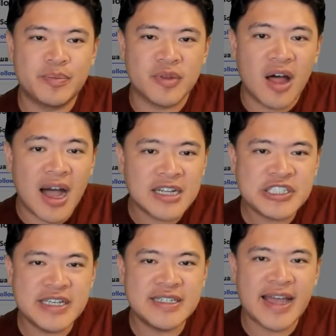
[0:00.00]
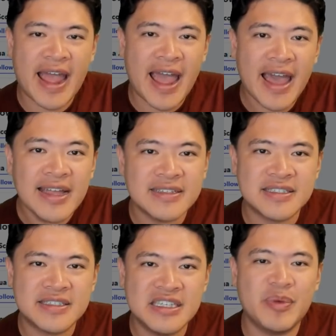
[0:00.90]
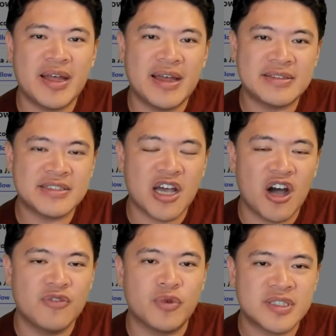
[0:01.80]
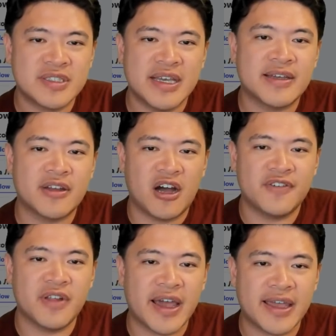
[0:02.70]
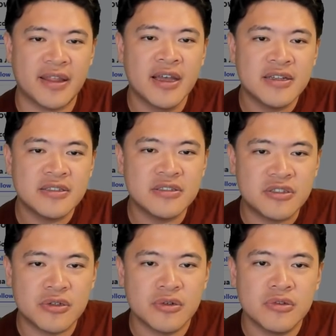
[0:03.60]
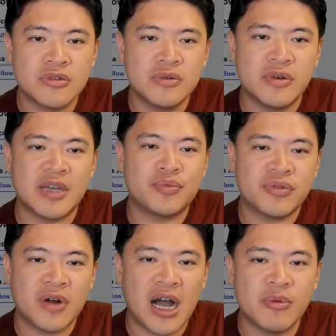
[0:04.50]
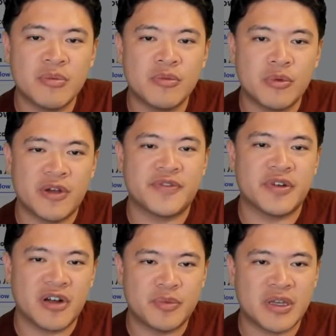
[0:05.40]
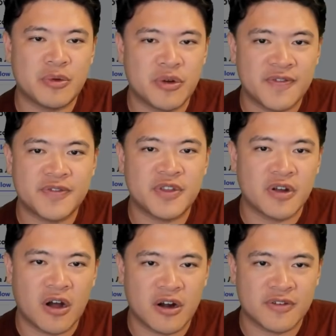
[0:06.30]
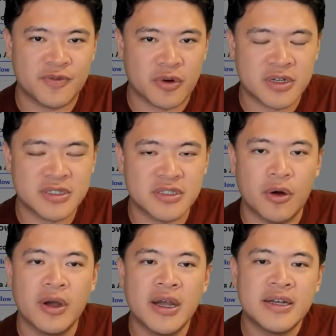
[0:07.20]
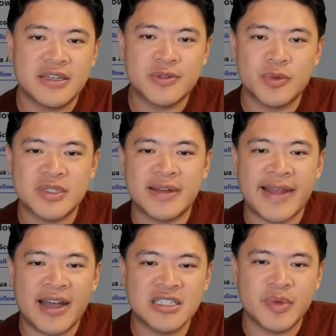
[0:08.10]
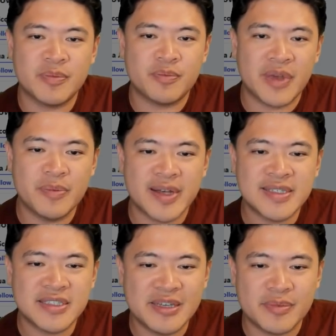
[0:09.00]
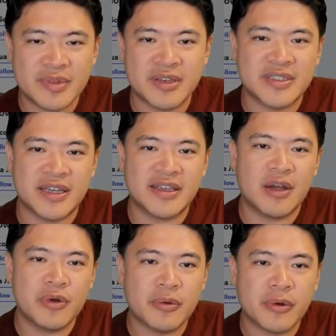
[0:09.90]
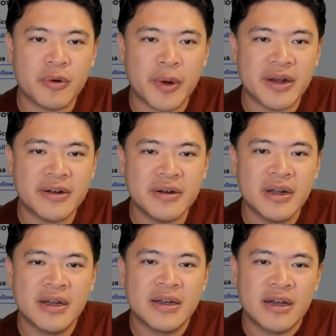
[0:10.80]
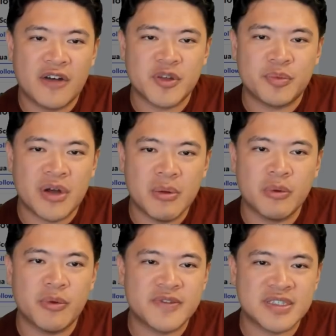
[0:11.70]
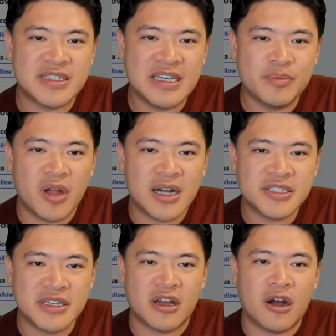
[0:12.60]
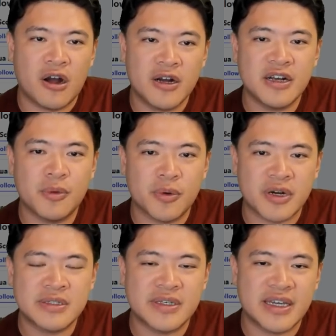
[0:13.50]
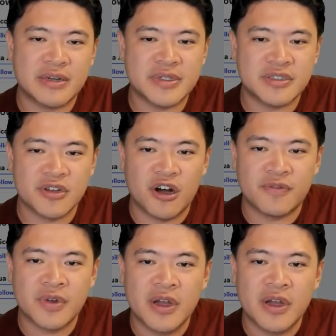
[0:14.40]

blockchain and Steemit itself was taken offline due to a problem with their update, with their hard fork. So this was an announcement made by Steem. They're saying, yeah, we were aware of the problem with the Steem blockchain and are hard at work to get it resolved.